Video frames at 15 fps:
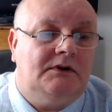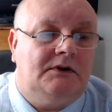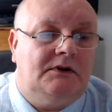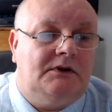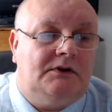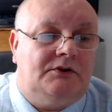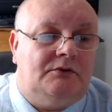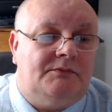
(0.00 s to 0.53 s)

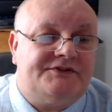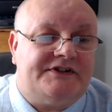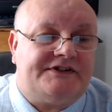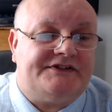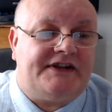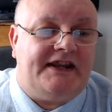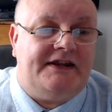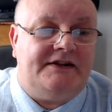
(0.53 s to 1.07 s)
Number 6
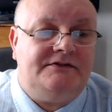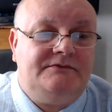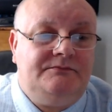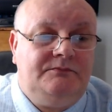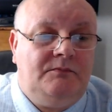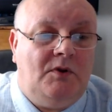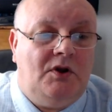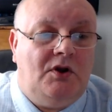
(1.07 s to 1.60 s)
again.
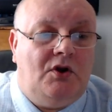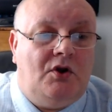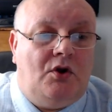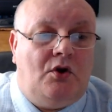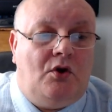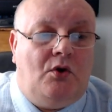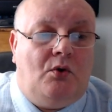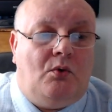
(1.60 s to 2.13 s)

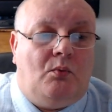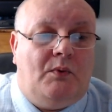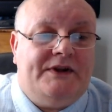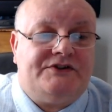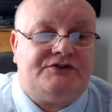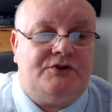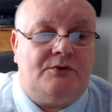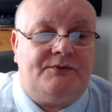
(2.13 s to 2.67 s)

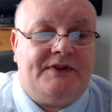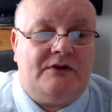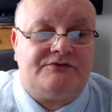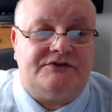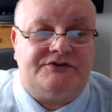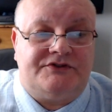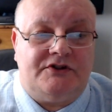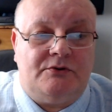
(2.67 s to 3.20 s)
Which
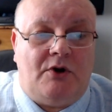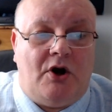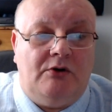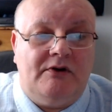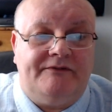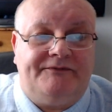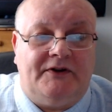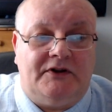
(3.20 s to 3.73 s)
2002 horror
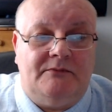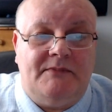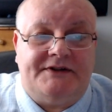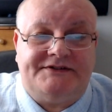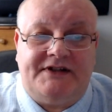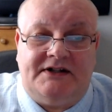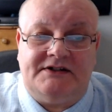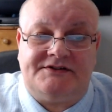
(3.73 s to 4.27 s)
film
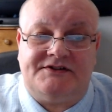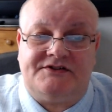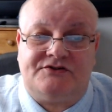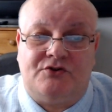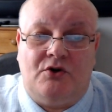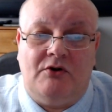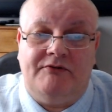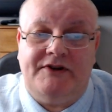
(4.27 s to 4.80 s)
tells the
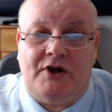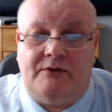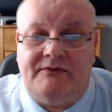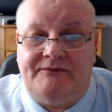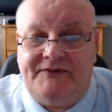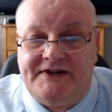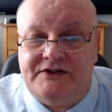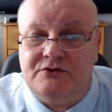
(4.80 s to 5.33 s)
story of a
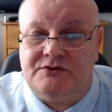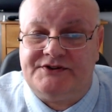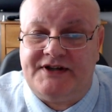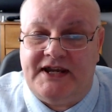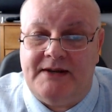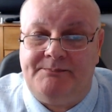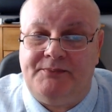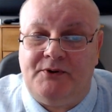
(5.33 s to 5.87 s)
videotape